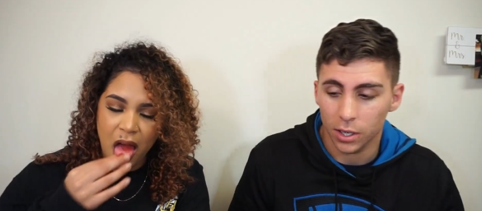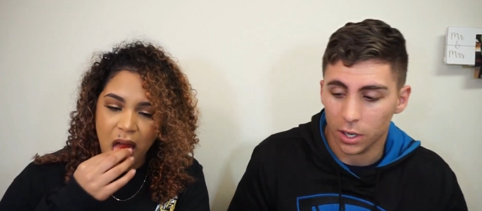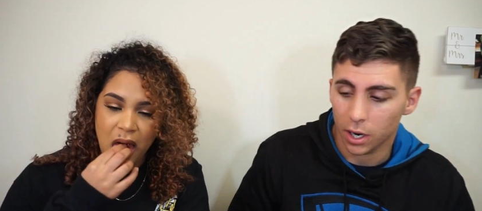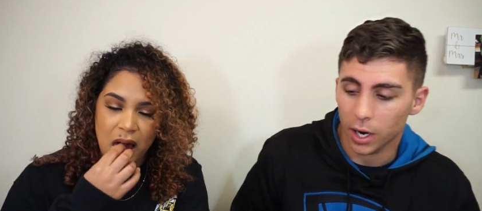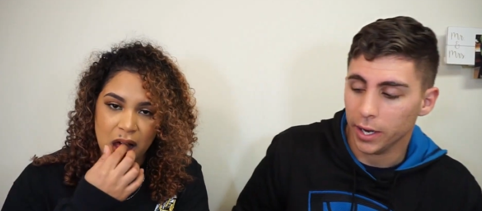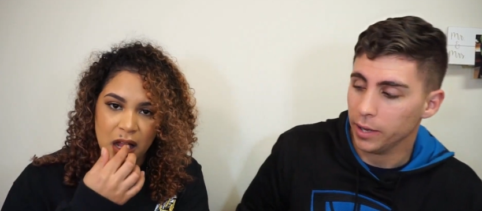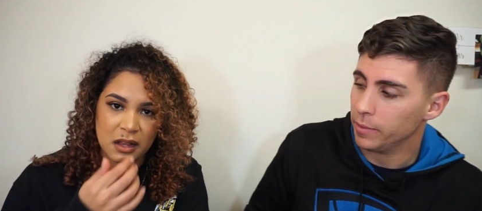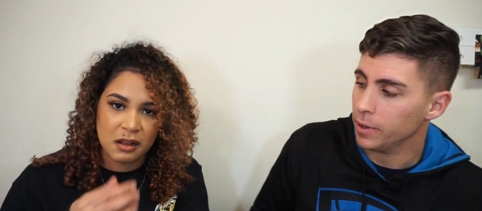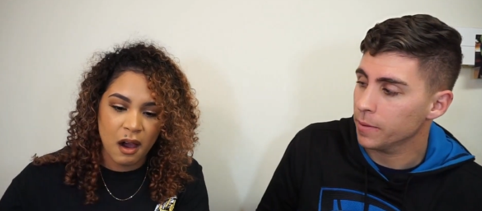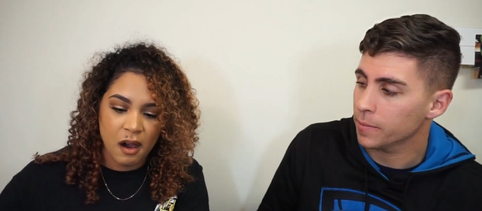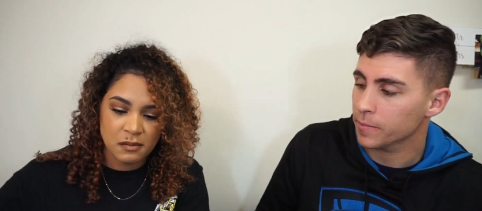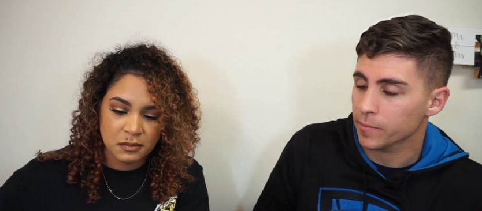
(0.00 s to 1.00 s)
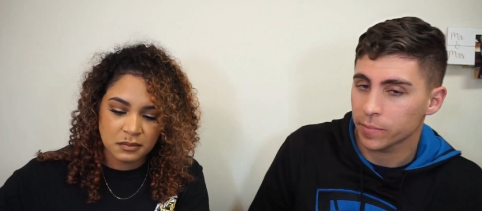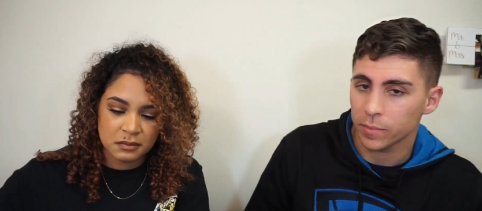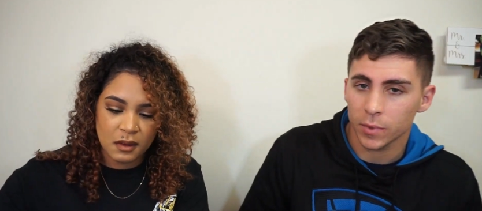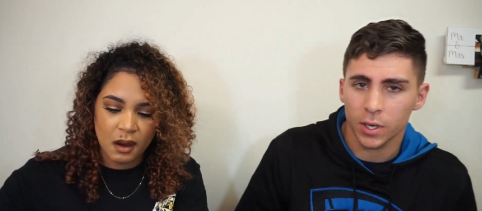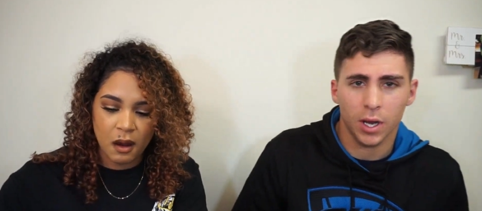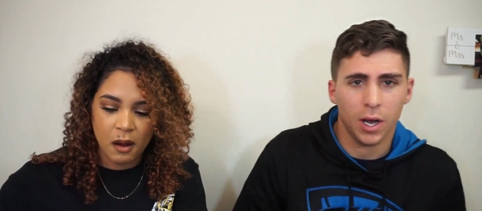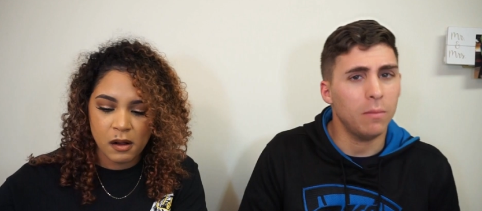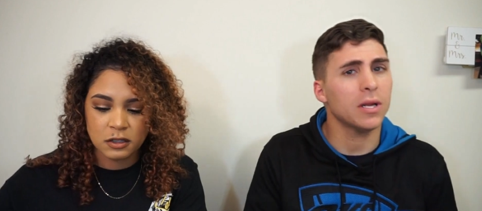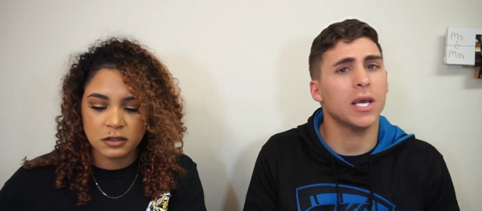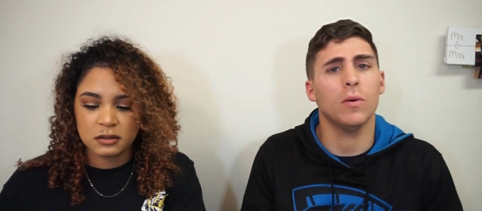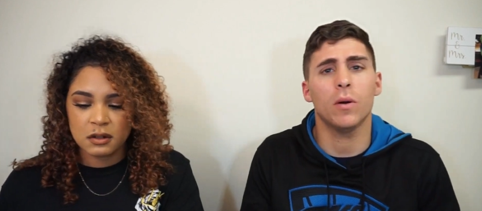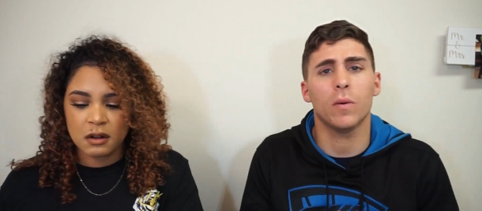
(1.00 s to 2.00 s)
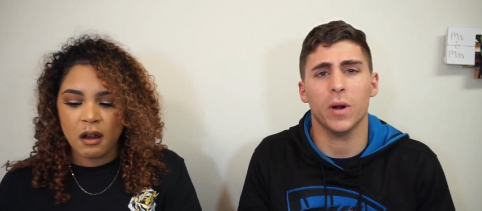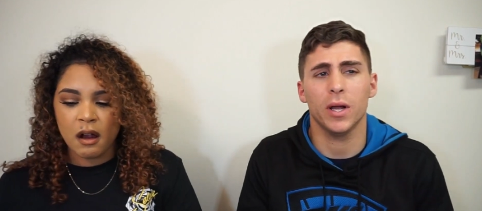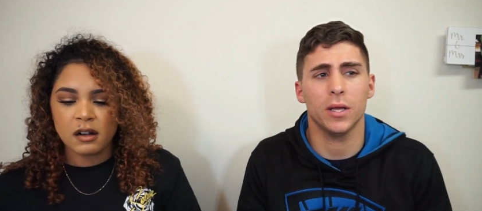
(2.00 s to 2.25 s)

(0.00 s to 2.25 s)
Speaker 1: Alright, hit me. I'm gonna get one right.